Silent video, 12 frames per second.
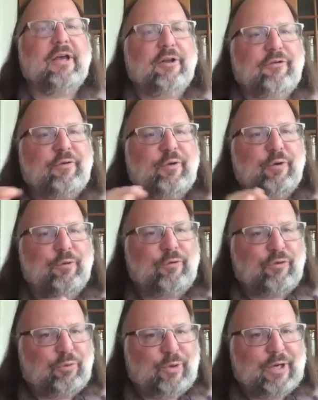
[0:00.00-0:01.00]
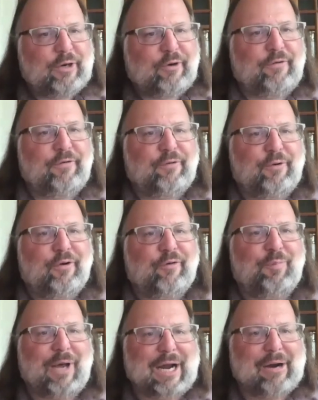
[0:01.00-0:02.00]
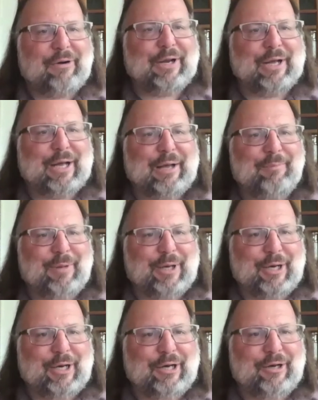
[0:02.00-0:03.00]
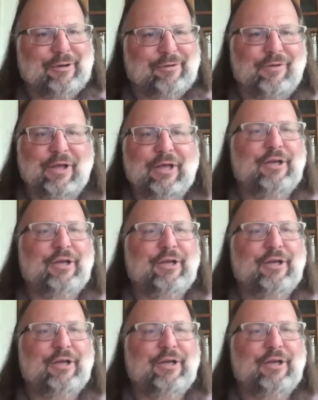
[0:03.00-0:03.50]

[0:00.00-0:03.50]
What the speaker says: to Twitter's sort of paradigm of